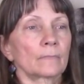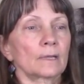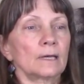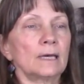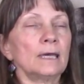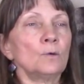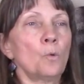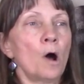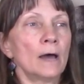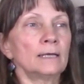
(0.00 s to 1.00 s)
he
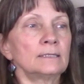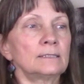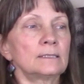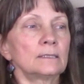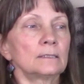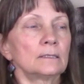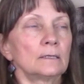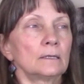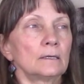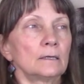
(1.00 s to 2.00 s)
was
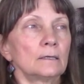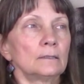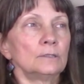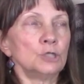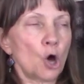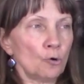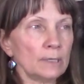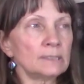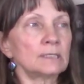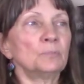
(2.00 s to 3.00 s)

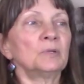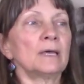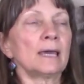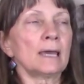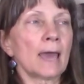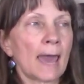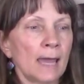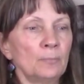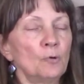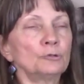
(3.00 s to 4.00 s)
noticeably
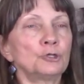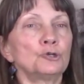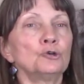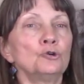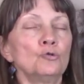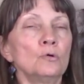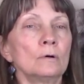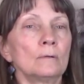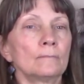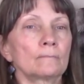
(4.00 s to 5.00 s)
able to
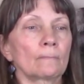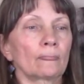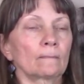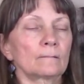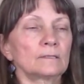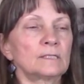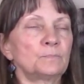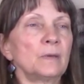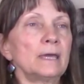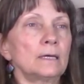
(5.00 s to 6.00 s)

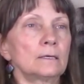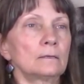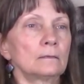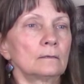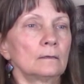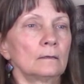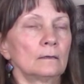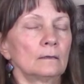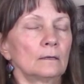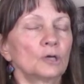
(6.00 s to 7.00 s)
speak
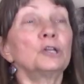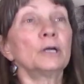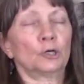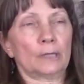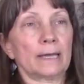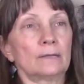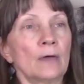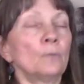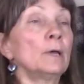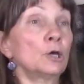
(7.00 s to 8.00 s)
clearly,
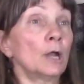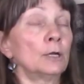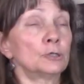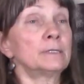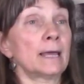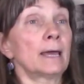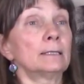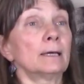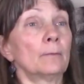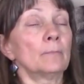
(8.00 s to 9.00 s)
that we could
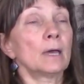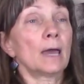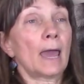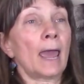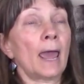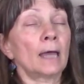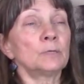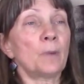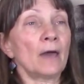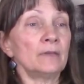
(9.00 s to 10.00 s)
understand him.
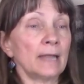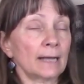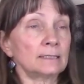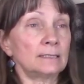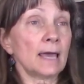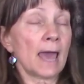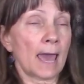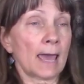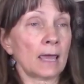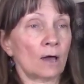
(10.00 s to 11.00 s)
And by the next
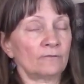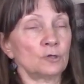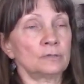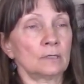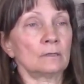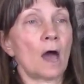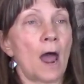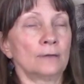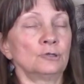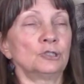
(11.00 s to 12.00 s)
day of using the
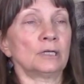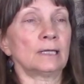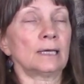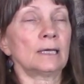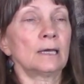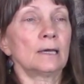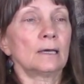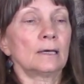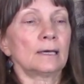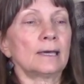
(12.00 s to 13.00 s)
HydroGenie,
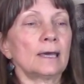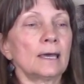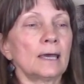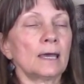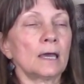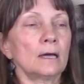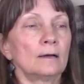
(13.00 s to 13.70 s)
he